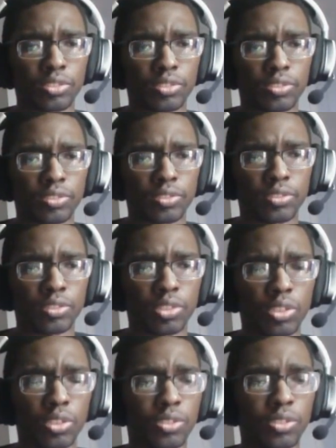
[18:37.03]
Okay,
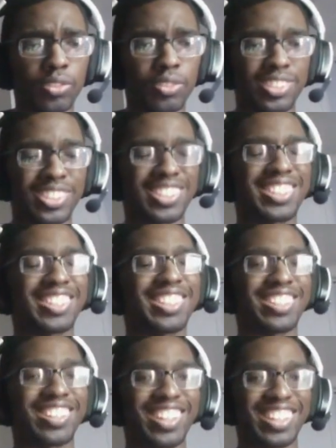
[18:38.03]
so oh,
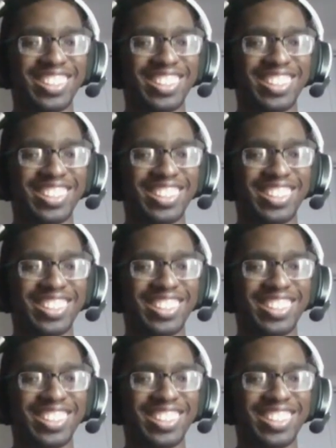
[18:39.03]
thank god.